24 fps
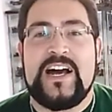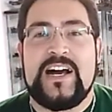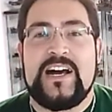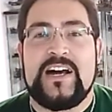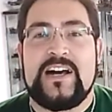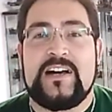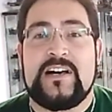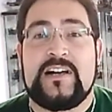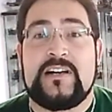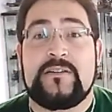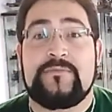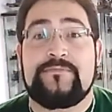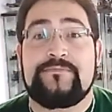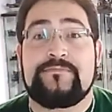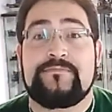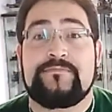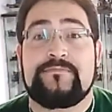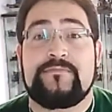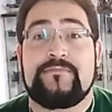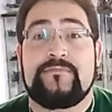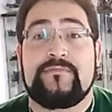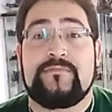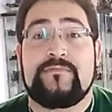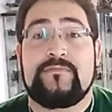uh,
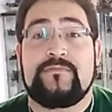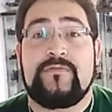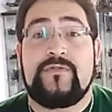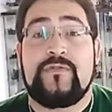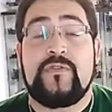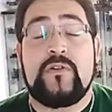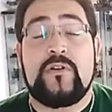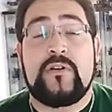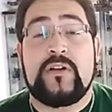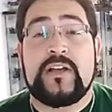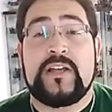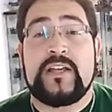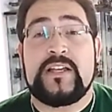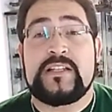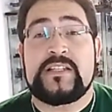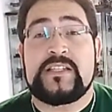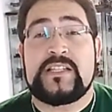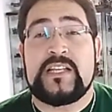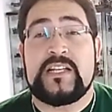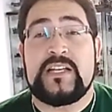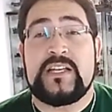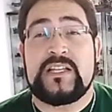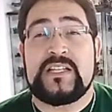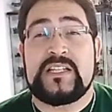for
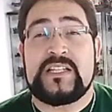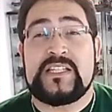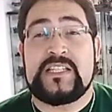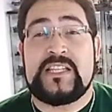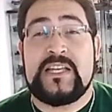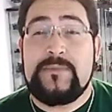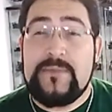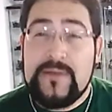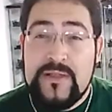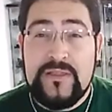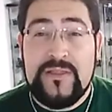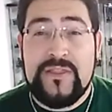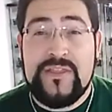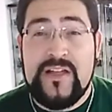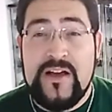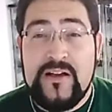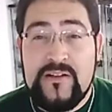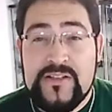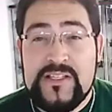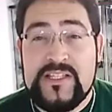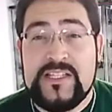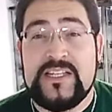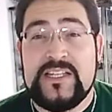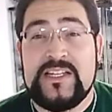his uh,
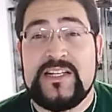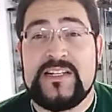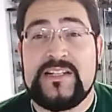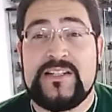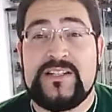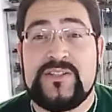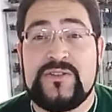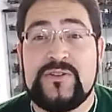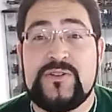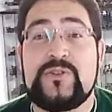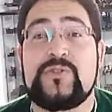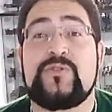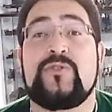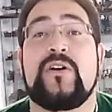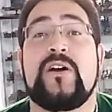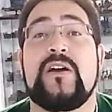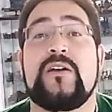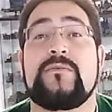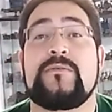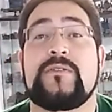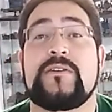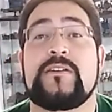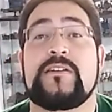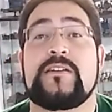7,000
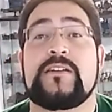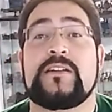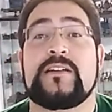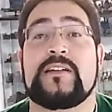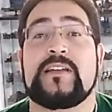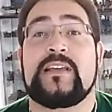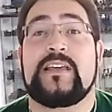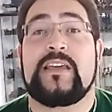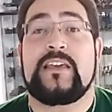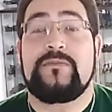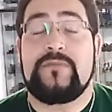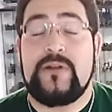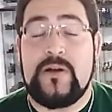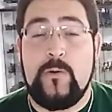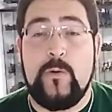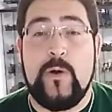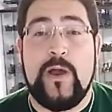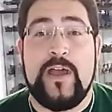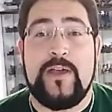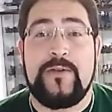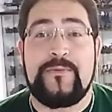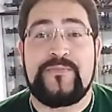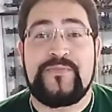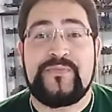subscriber
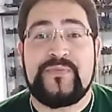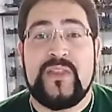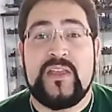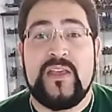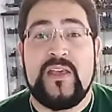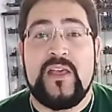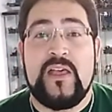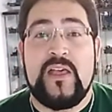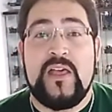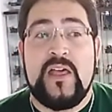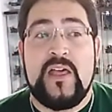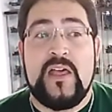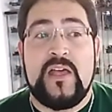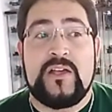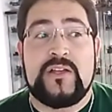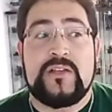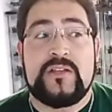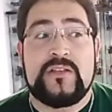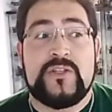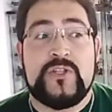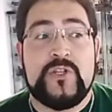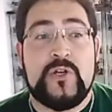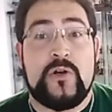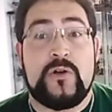giveaway.
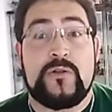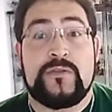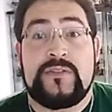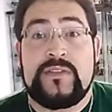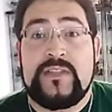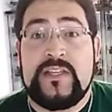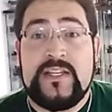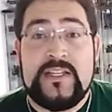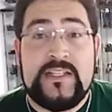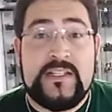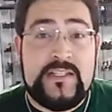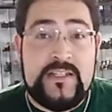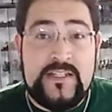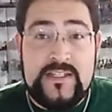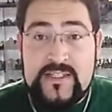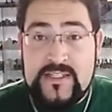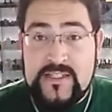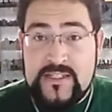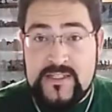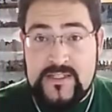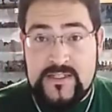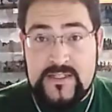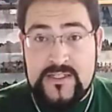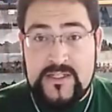So this
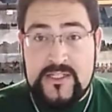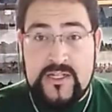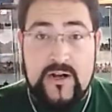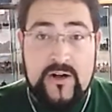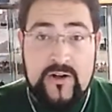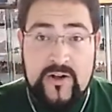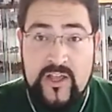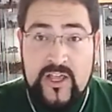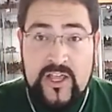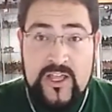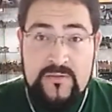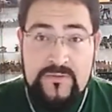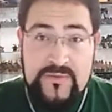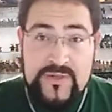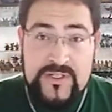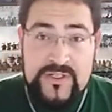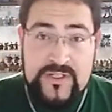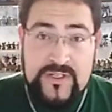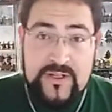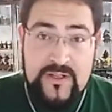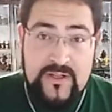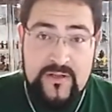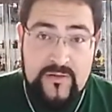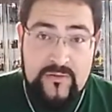is Shark
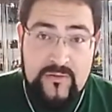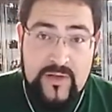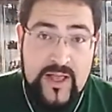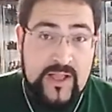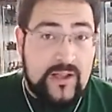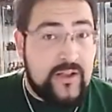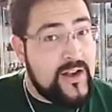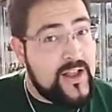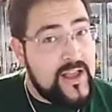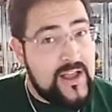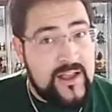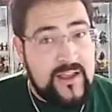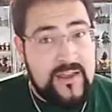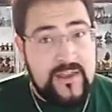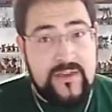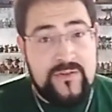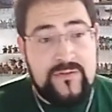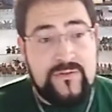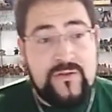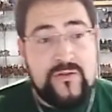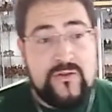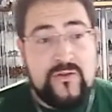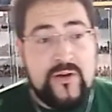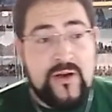Games. I'm gonna
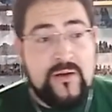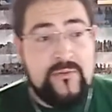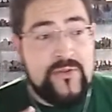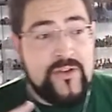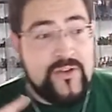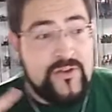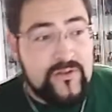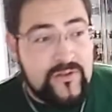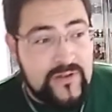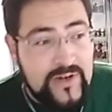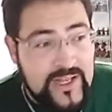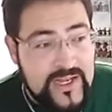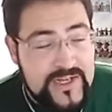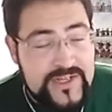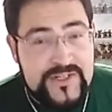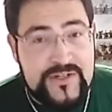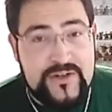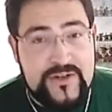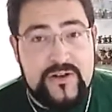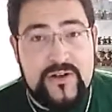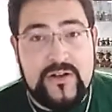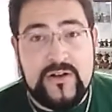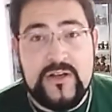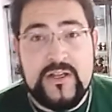give you a view
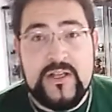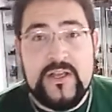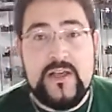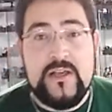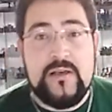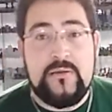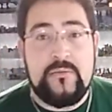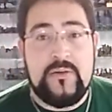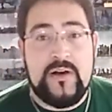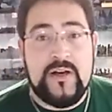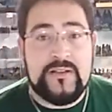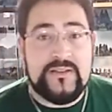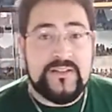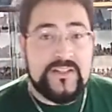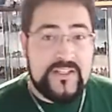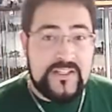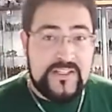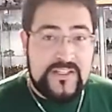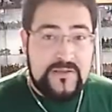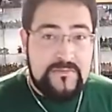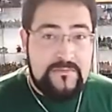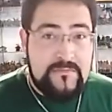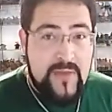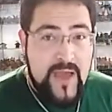later on, but this
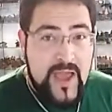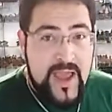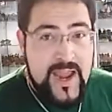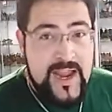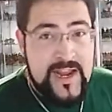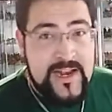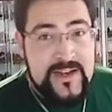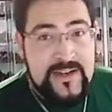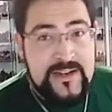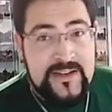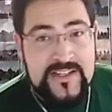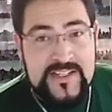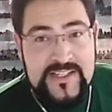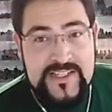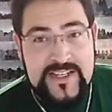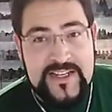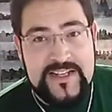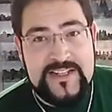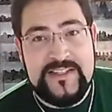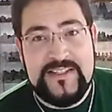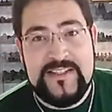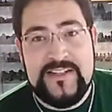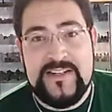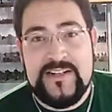is the main
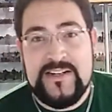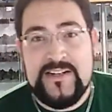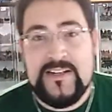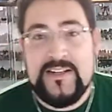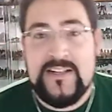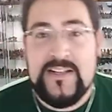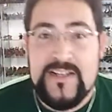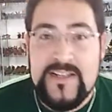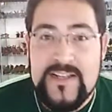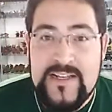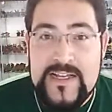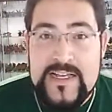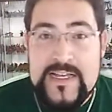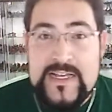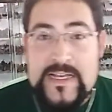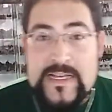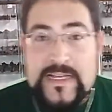center.